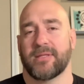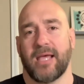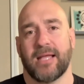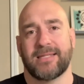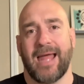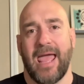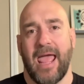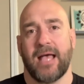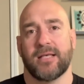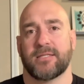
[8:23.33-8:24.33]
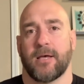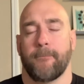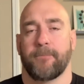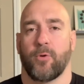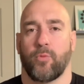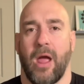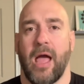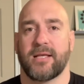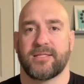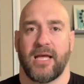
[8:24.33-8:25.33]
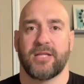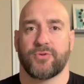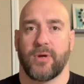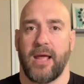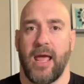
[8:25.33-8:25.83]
It's it's not as rock centric